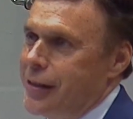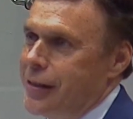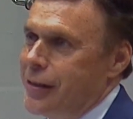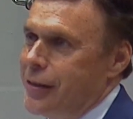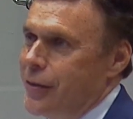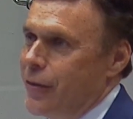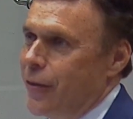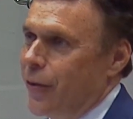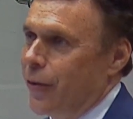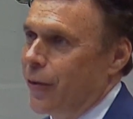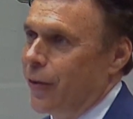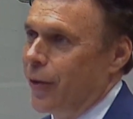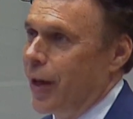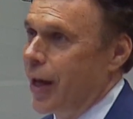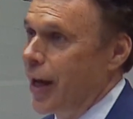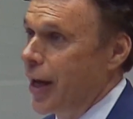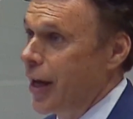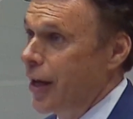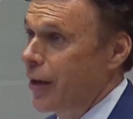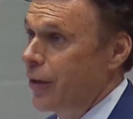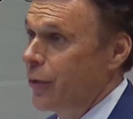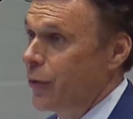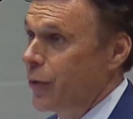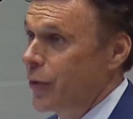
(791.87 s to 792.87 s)
your
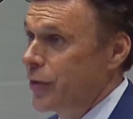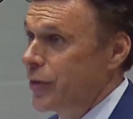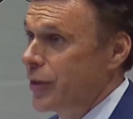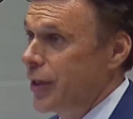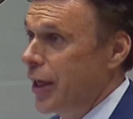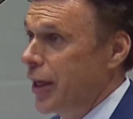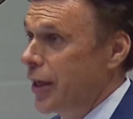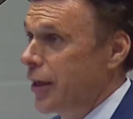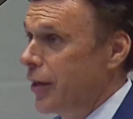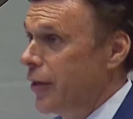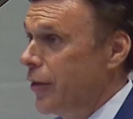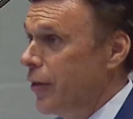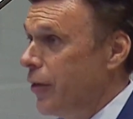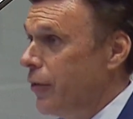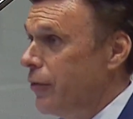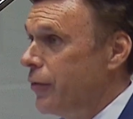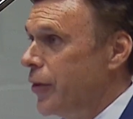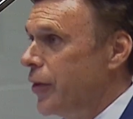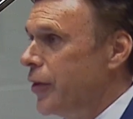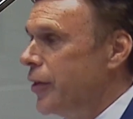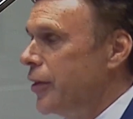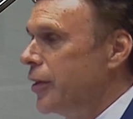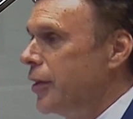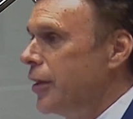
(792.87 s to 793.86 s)
land was taken
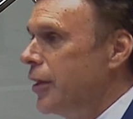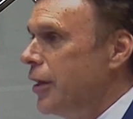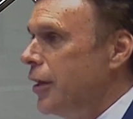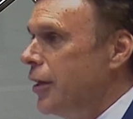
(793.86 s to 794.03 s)
over,